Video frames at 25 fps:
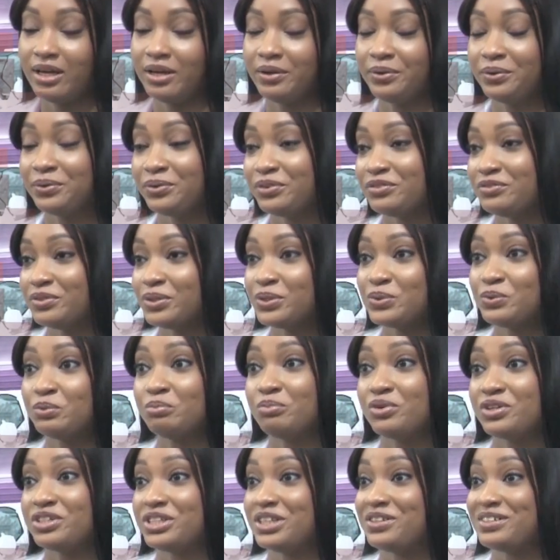A lot of us
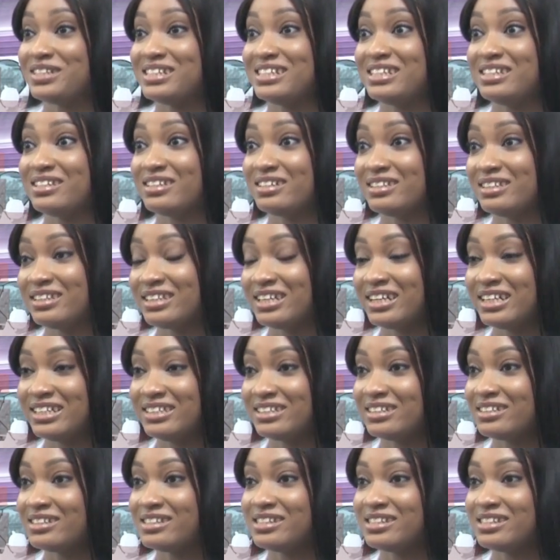will brush our teeth at night